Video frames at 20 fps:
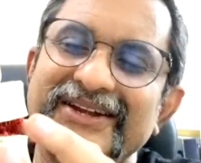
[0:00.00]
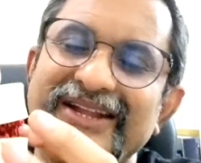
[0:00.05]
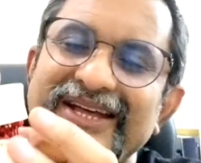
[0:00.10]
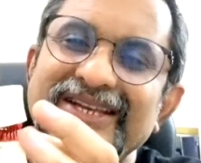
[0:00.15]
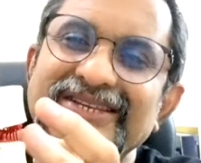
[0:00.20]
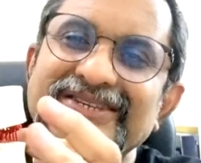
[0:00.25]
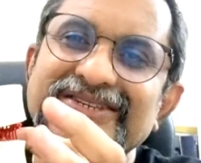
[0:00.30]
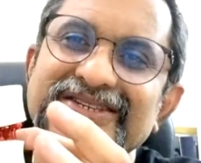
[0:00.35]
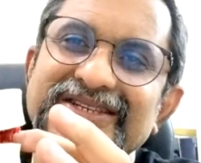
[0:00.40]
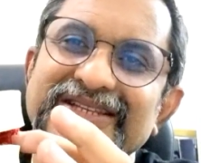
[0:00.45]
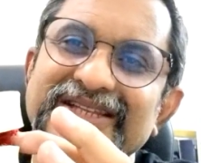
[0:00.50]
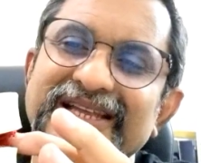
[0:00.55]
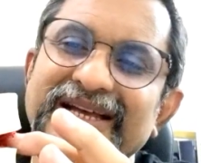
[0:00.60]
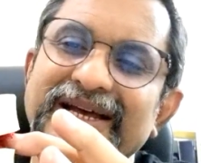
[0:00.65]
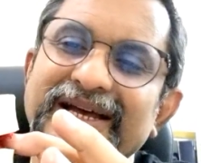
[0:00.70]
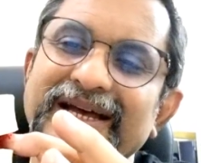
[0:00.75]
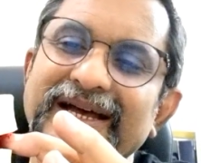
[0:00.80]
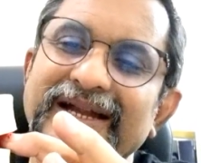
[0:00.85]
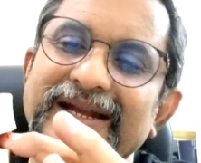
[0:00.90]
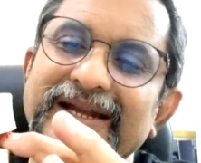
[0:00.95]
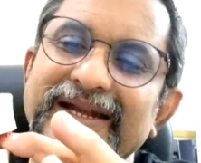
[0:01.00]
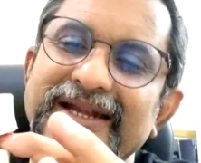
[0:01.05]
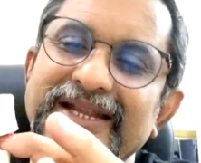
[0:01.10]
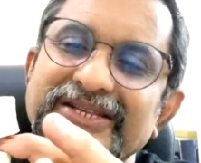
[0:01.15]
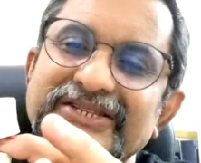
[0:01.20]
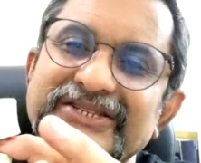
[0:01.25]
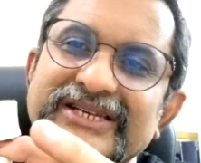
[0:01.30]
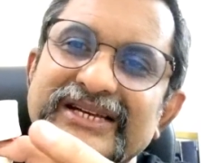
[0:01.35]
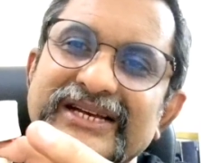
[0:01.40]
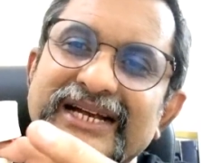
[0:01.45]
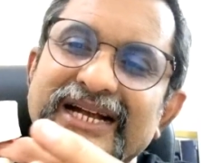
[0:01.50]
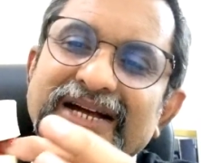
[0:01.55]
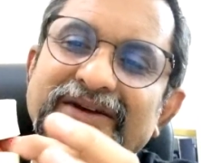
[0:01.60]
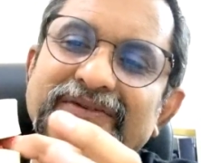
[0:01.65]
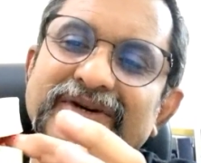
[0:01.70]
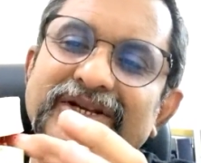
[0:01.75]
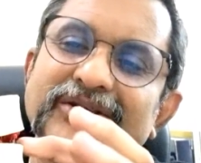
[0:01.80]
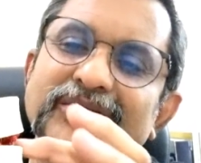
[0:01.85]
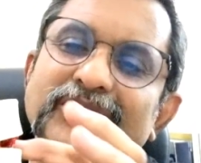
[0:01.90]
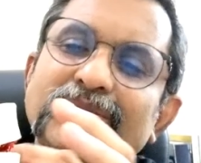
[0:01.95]
Does the disc
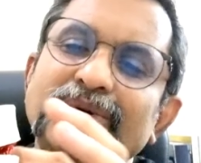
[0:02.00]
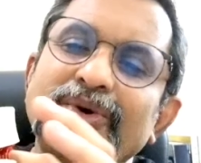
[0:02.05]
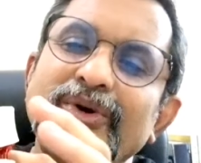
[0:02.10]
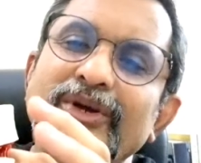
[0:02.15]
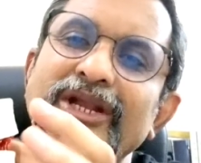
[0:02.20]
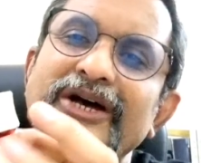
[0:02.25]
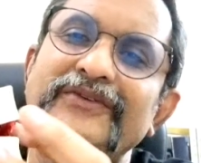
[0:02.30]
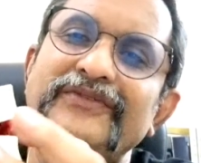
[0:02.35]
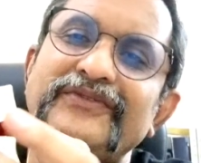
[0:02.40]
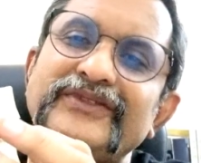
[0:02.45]
cover the whole